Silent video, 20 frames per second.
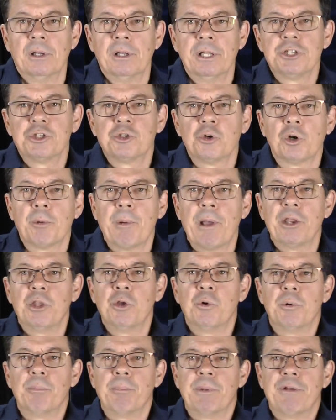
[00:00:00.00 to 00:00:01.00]
Let's talk about
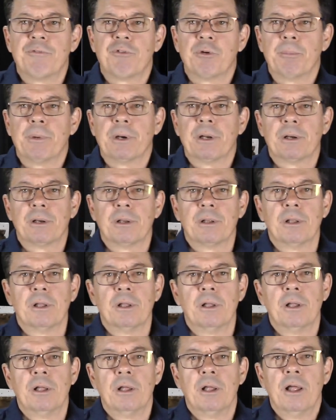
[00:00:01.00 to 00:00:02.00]
you and me for a minute.
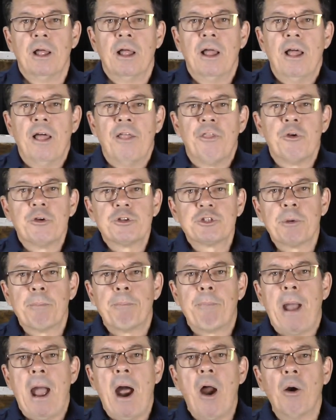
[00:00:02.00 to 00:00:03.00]
There is a
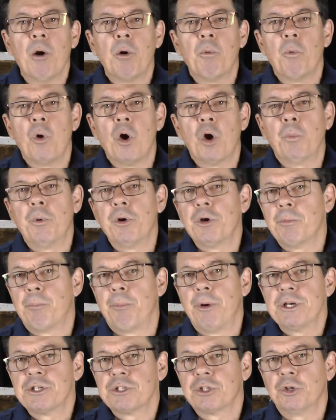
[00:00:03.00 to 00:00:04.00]
power at work when you
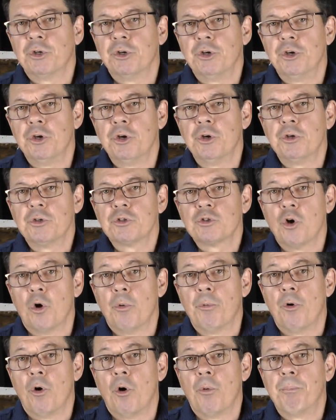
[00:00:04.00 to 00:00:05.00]
preach the good news,
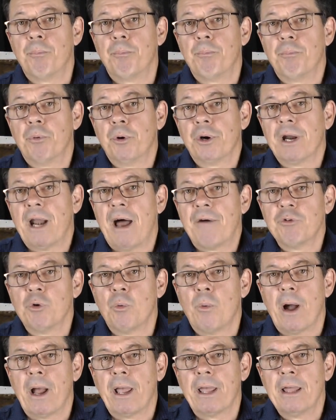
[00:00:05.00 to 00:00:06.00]
or, or put another
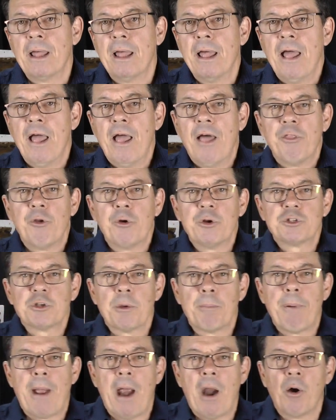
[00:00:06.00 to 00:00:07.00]
way, there is a
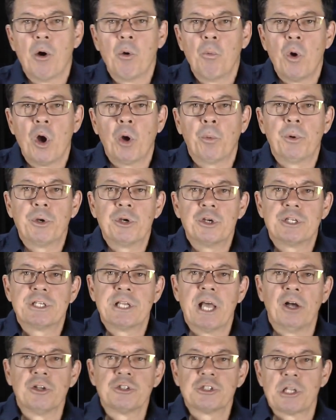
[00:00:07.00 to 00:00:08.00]
power at work when you
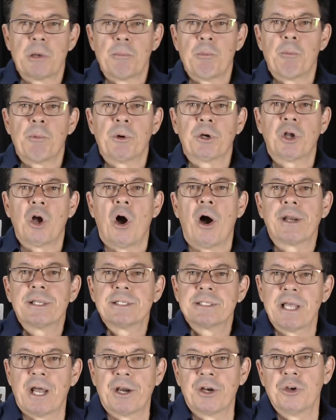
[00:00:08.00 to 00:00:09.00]
tell someone what God
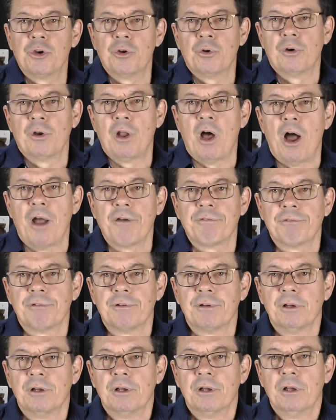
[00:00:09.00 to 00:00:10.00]
has done in your life.
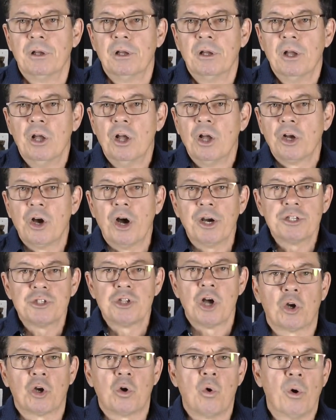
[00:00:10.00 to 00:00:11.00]
God is
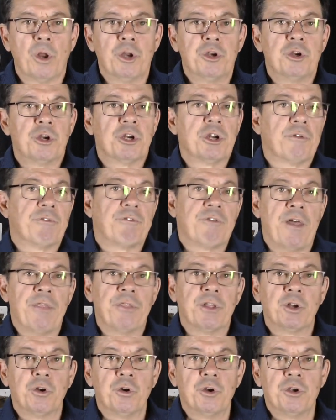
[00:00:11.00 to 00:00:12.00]
calling you to defend
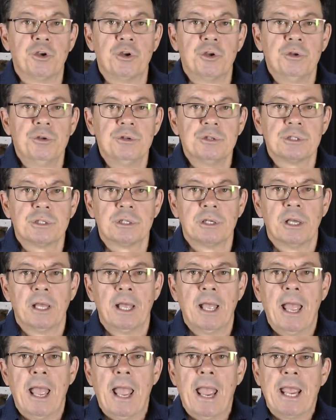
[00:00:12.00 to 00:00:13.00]
the good news,
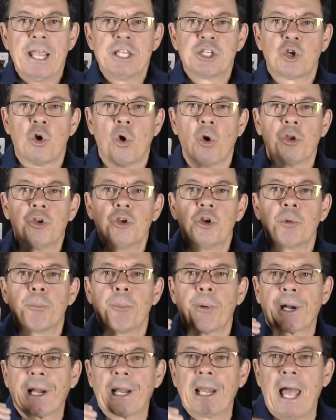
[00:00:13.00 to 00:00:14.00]
He's calling you to
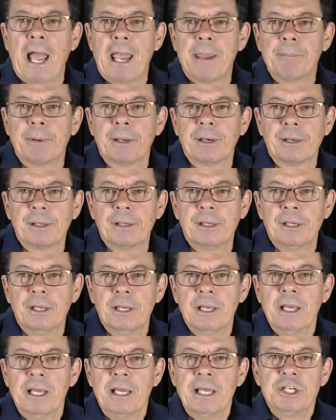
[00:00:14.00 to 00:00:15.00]
proclaim it.
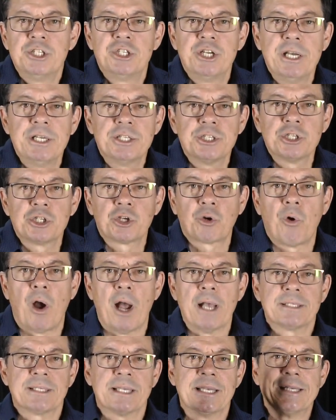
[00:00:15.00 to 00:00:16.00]
Jesus
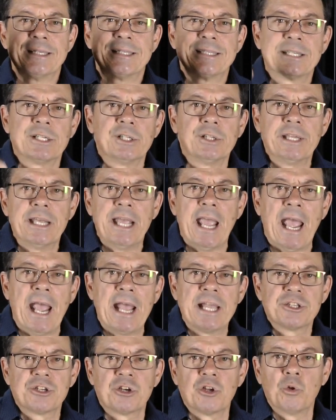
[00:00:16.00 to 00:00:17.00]
Christ is still the
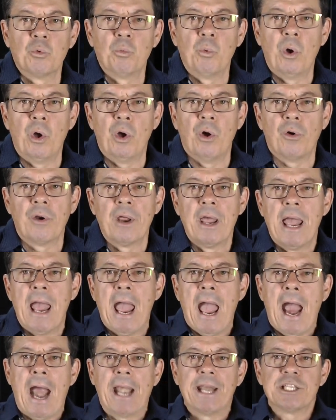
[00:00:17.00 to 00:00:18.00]
answer to the world,
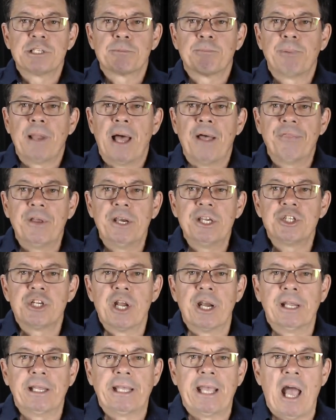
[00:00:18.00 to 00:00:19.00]
and his blood that he
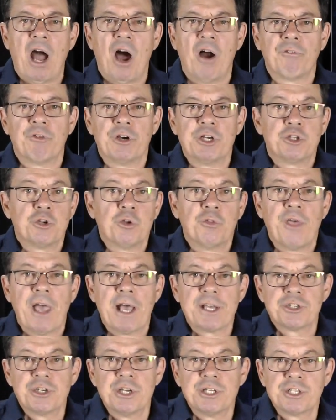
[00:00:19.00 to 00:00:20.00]
shed at Calvary
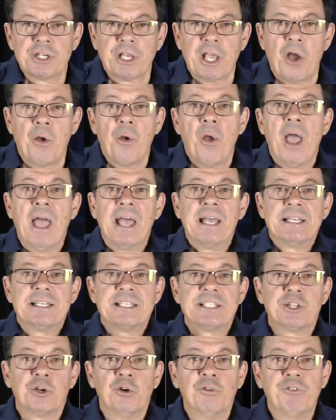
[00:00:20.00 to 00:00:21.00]
2,000 years ago
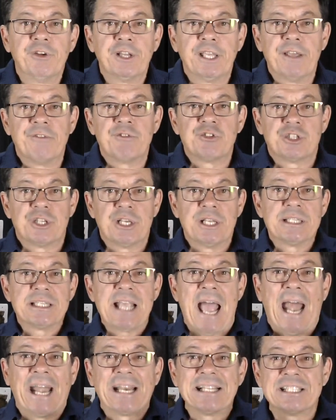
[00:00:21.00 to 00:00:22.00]
still forgives sins
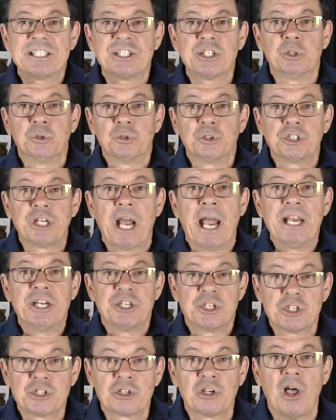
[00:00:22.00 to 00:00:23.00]
and it still
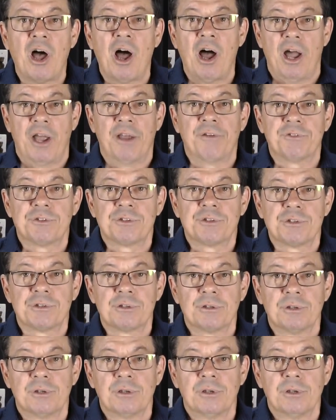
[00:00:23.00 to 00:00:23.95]
changes lives.